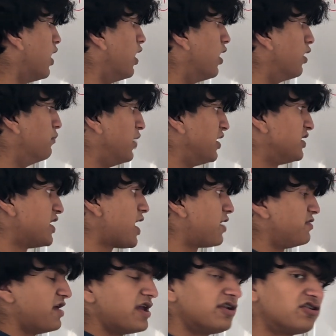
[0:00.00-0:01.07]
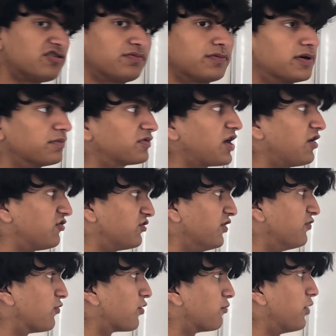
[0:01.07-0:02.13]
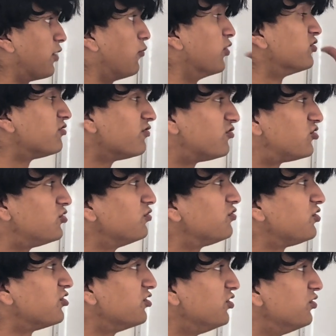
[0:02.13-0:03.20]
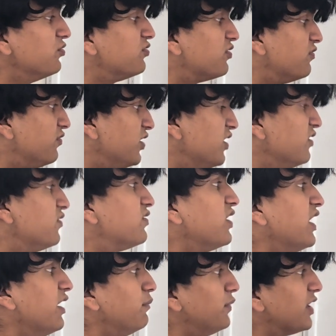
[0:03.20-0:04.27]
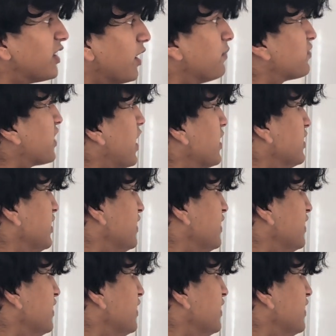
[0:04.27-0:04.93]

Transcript: And yeah, then it just becomes kind of straightforward, right? Once you've chosen your u's and v's, it becomes kind of